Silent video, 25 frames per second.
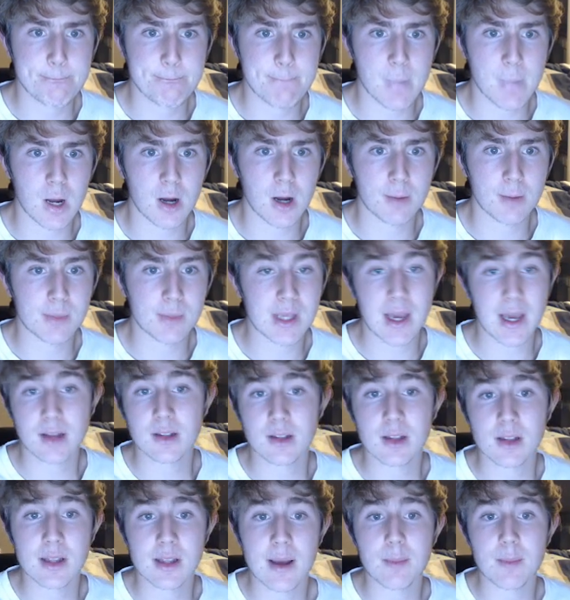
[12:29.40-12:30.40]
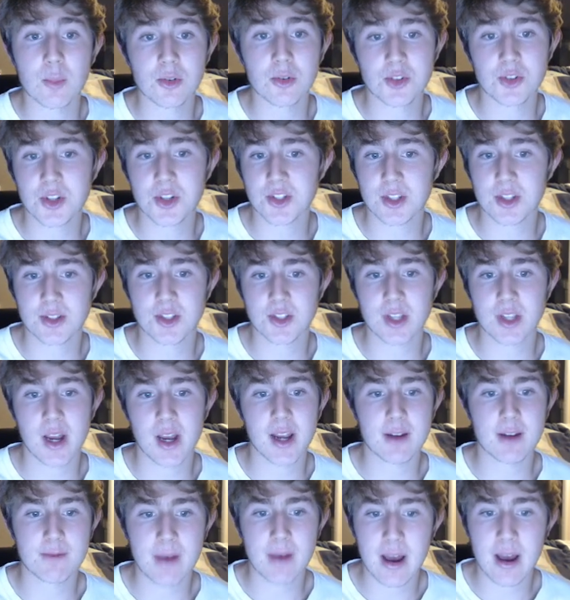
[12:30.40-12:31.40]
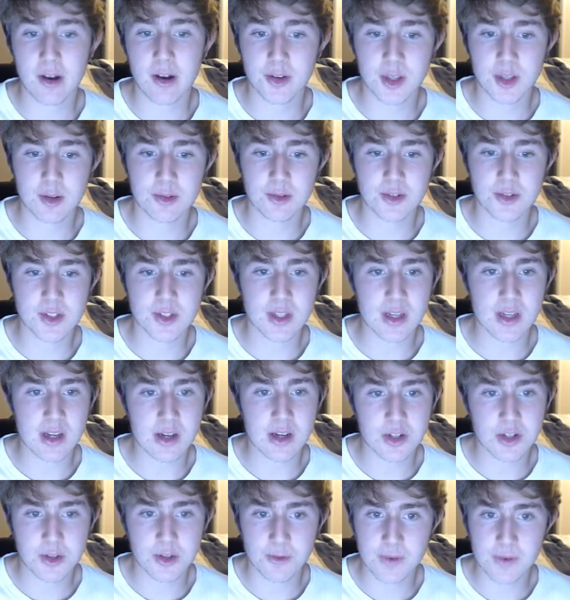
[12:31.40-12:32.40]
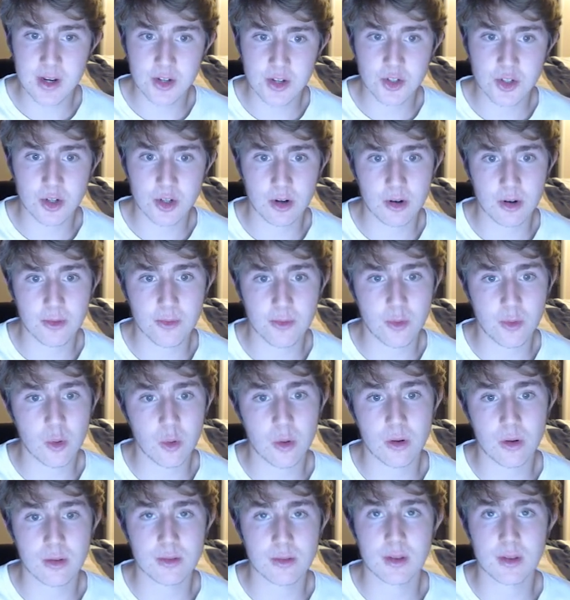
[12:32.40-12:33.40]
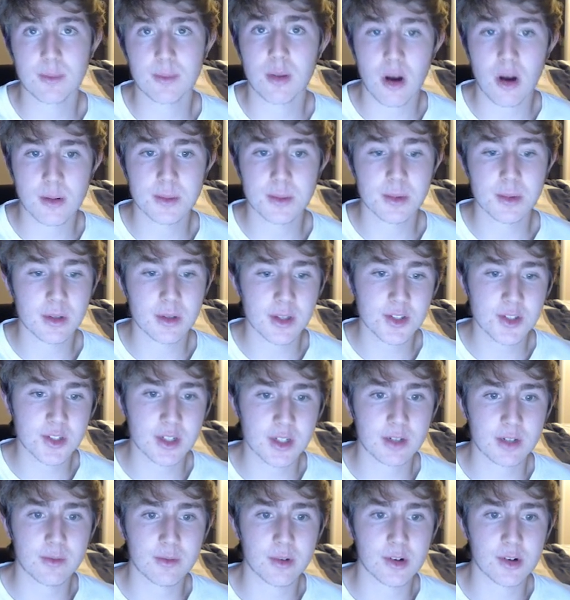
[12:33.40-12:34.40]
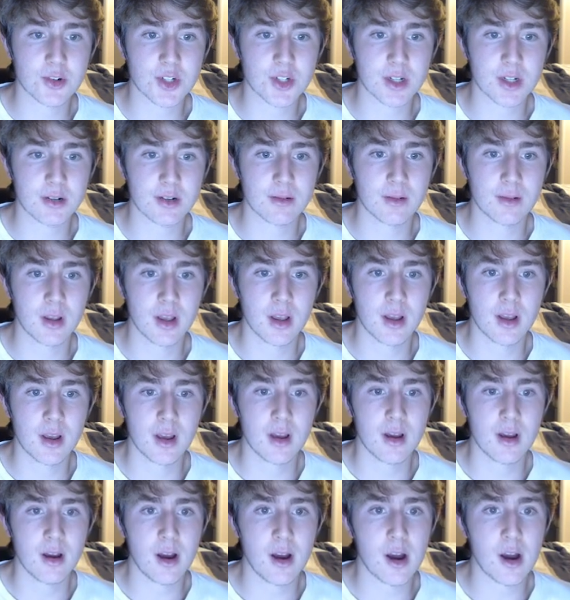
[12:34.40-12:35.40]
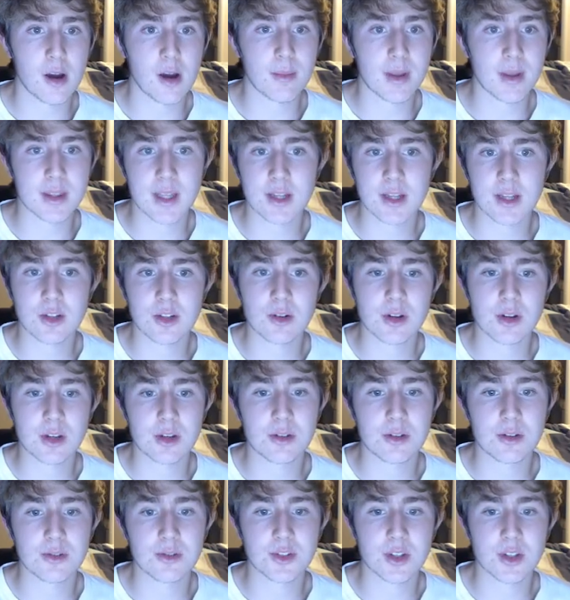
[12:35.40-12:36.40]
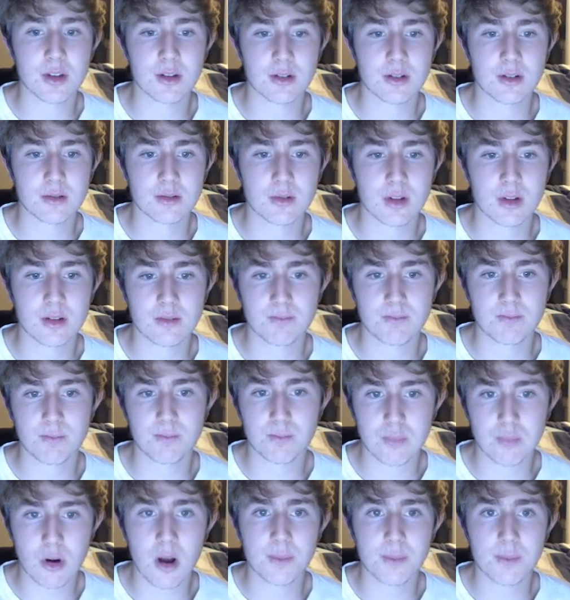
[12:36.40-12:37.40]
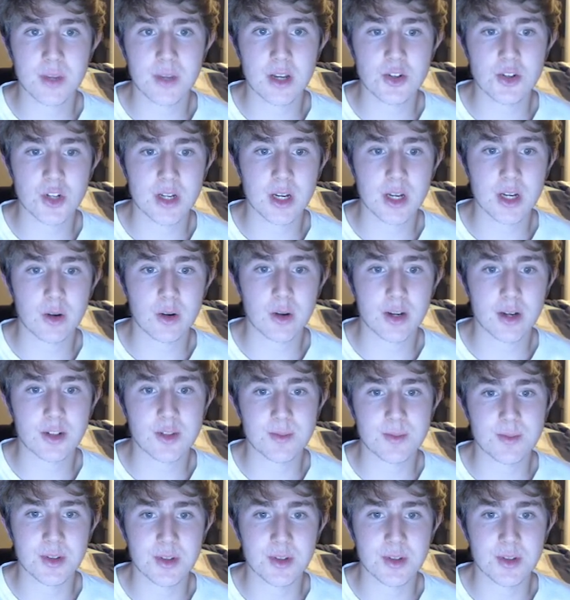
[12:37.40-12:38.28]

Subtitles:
The LLM will just assign values to each feature for the probabilistic version, and then you can use a prompt engineering